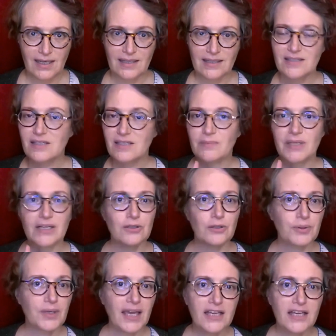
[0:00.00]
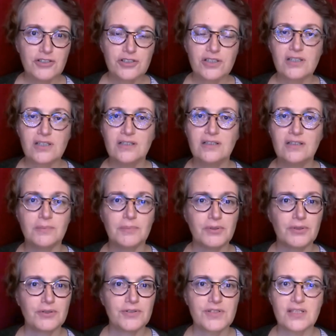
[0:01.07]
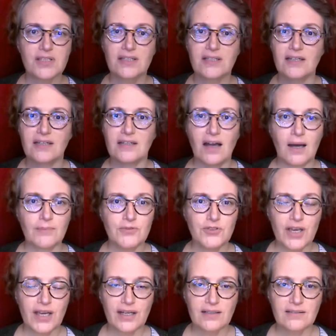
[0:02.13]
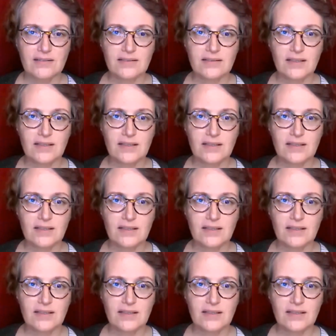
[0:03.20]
This can be a location, a person, an object.